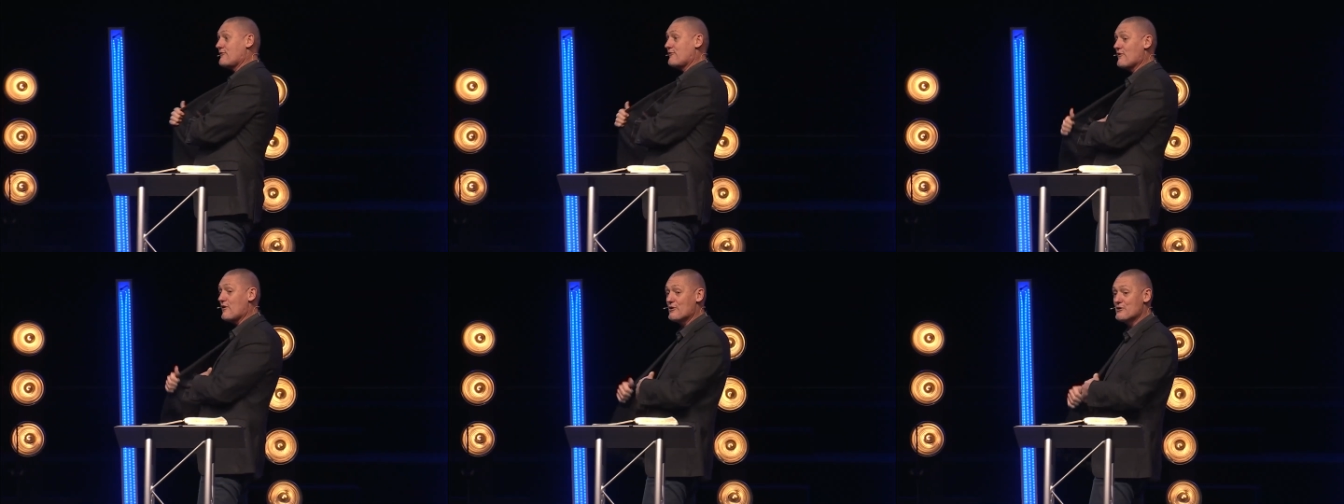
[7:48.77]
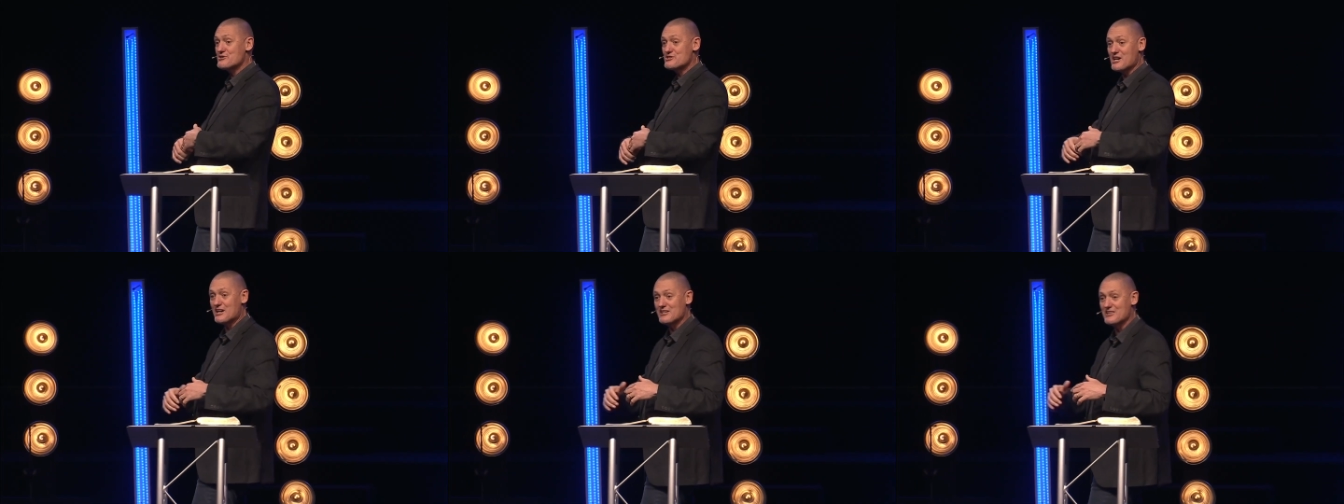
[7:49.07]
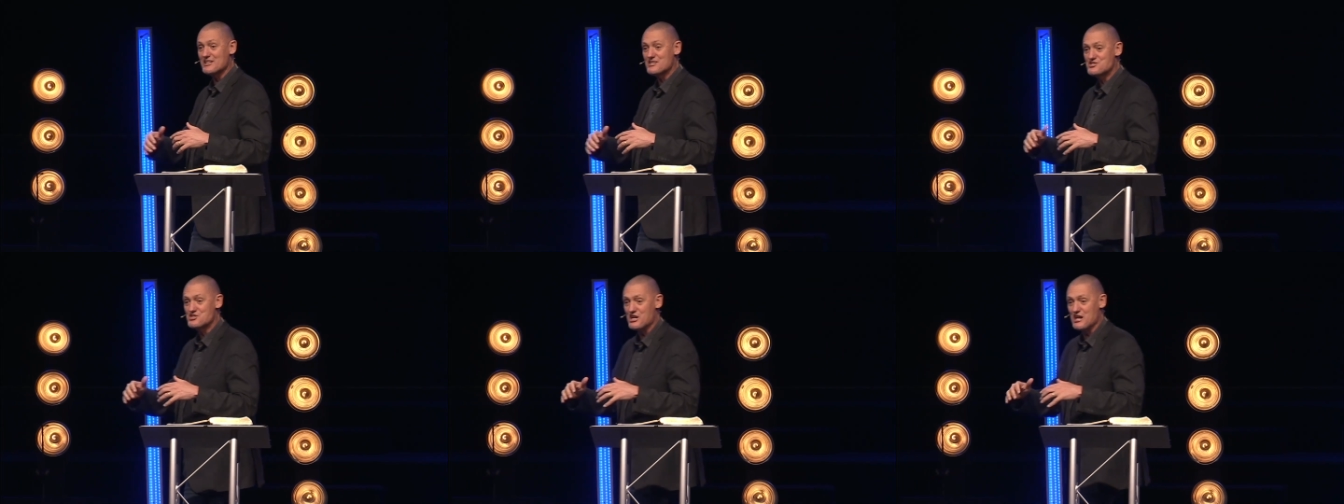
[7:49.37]
phones
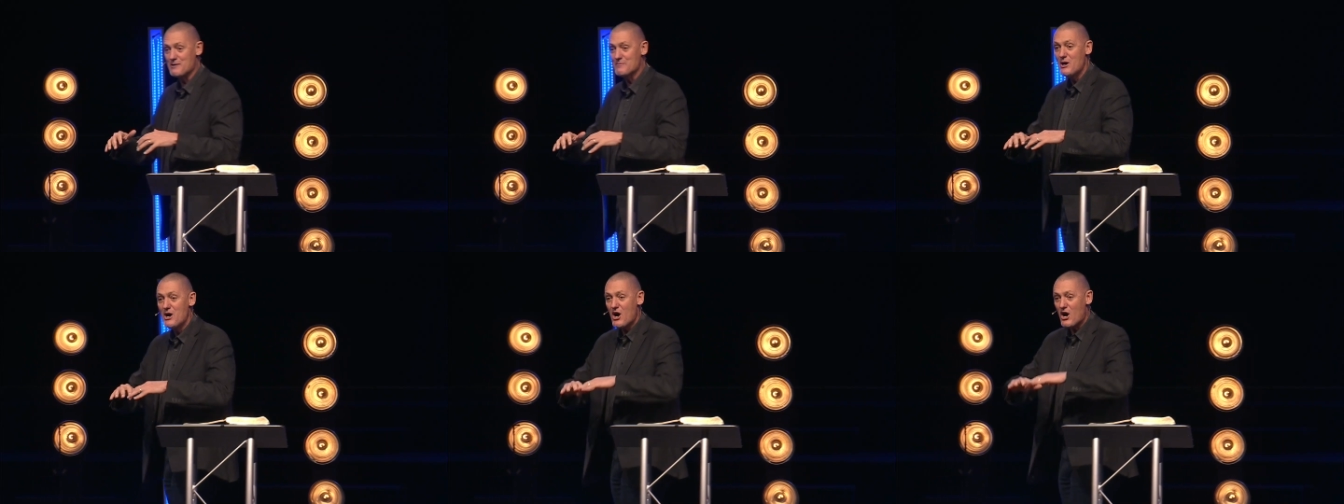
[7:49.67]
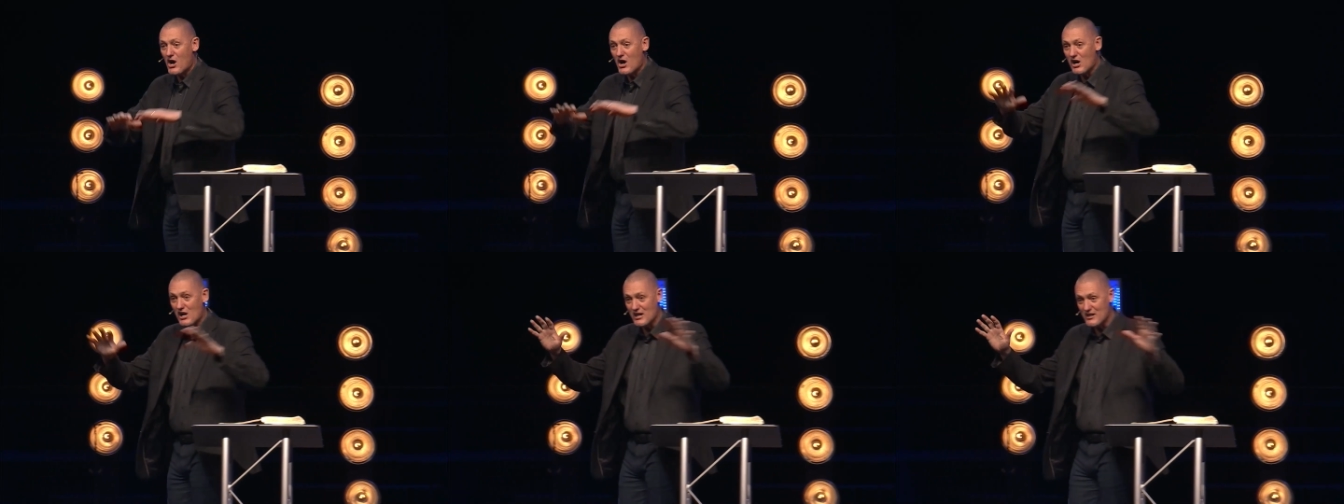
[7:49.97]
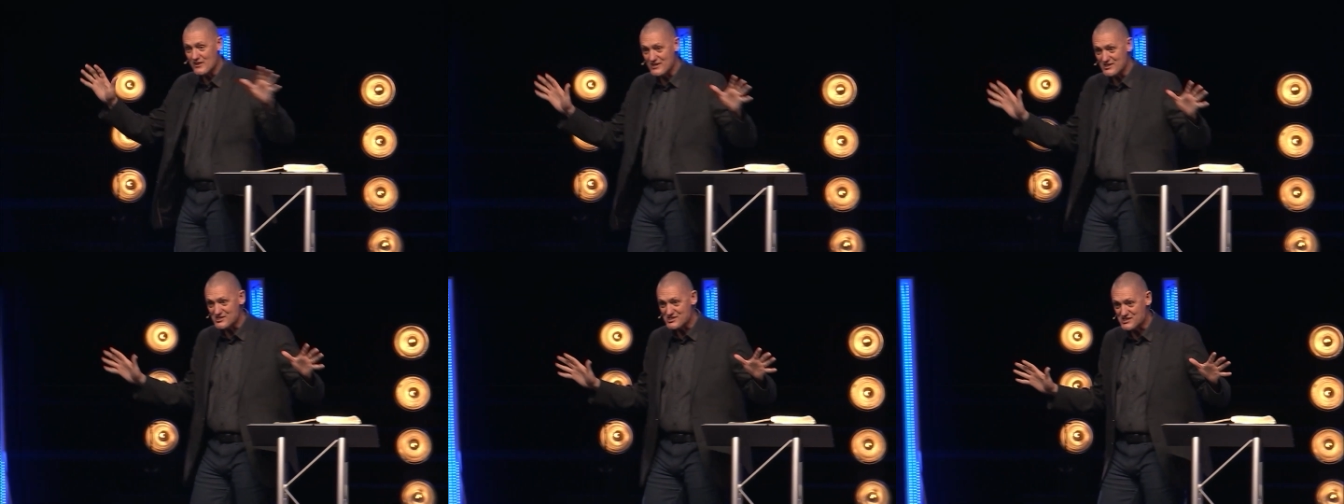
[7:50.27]
on the cheap. All
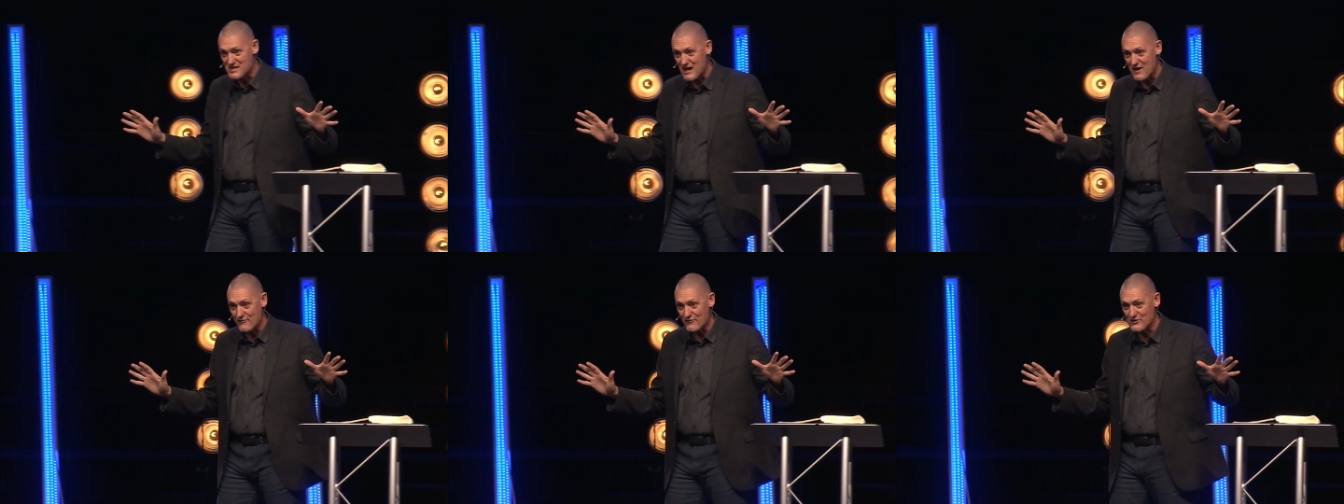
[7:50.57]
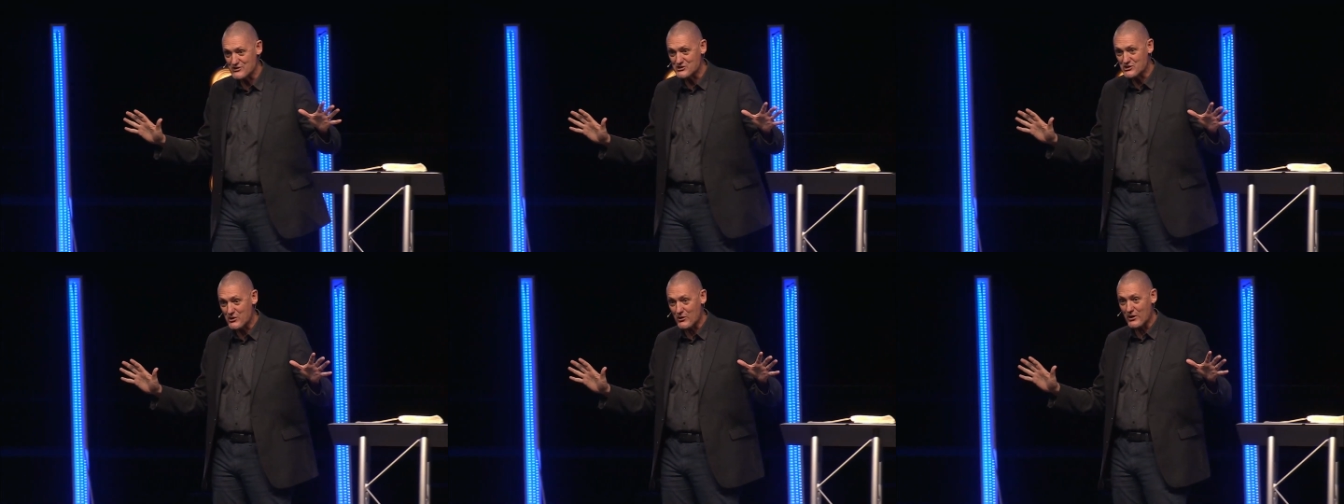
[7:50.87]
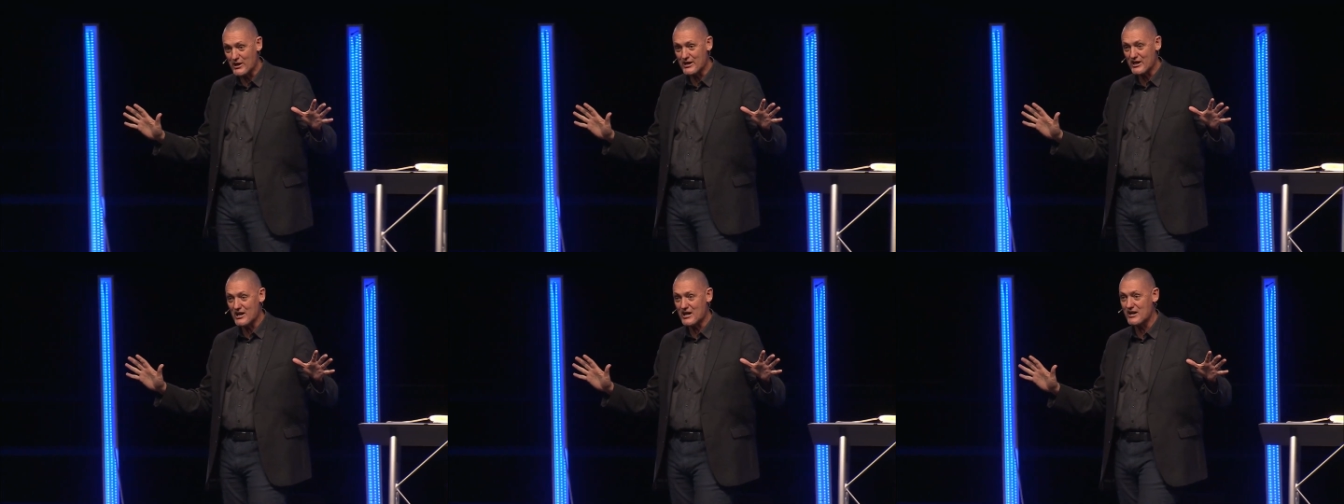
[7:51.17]
of this stuff is
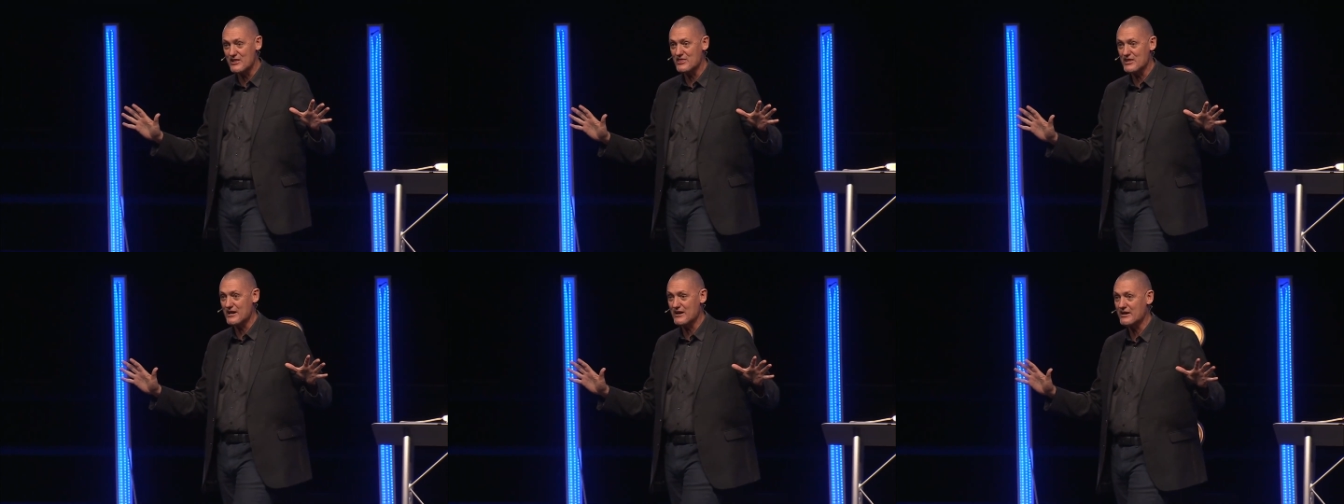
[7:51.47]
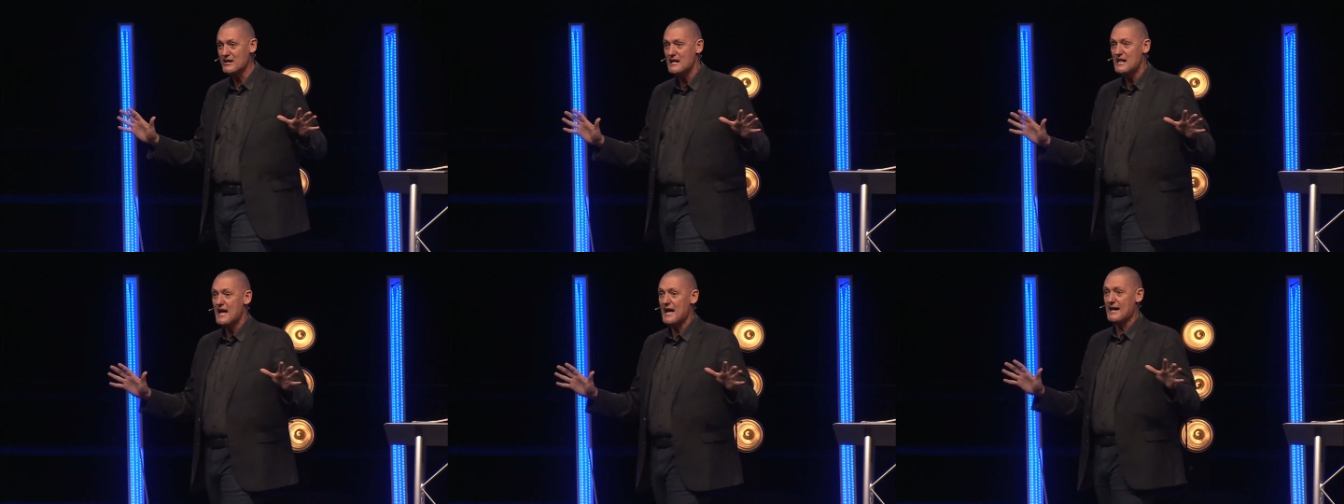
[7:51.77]
going on there.